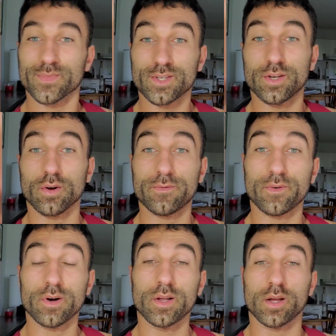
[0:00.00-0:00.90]

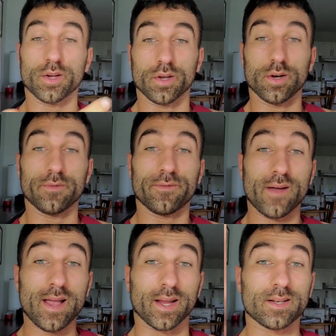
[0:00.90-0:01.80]
a good
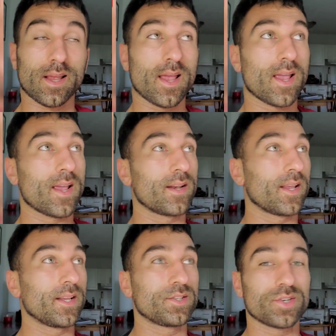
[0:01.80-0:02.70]
effect, and
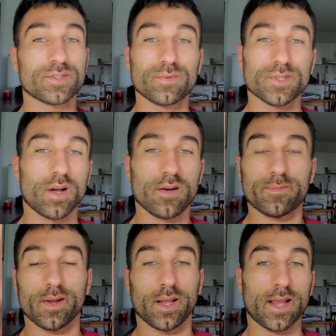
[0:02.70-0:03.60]
it just was off
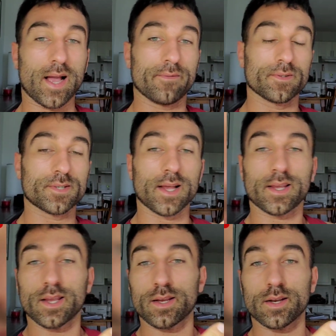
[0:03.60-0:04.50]
by like half a
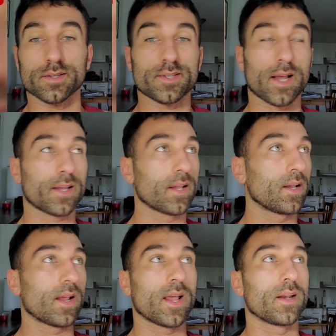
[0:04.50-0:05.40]
second,
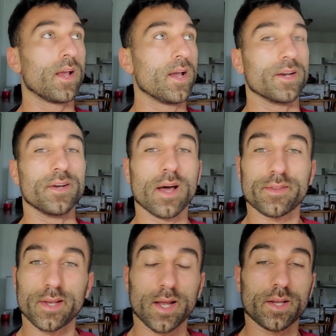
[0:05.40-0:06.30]
and
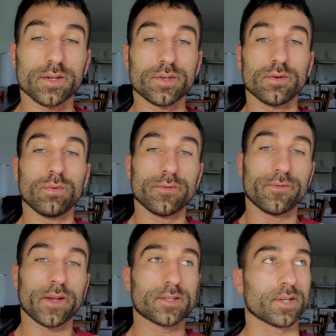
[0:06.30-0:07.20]
nothing I could do would
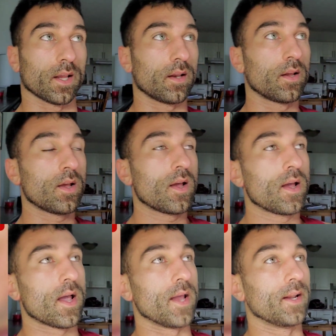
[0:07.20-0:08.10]
fix it.
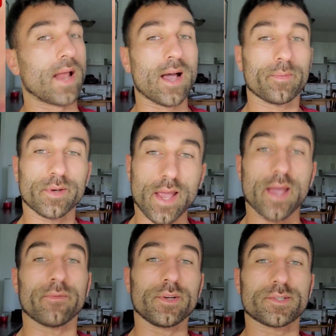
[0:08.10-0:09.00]
And it happened
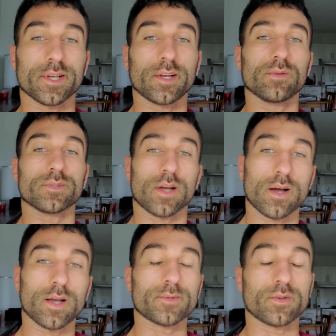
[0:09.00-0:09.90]
every single
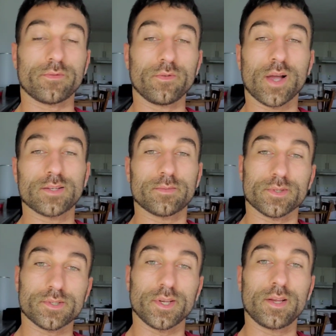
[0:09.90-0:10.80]
time. So if you guys have been
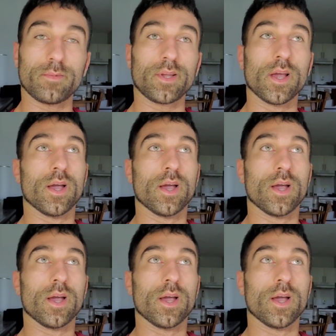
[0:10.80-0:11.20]
seeing me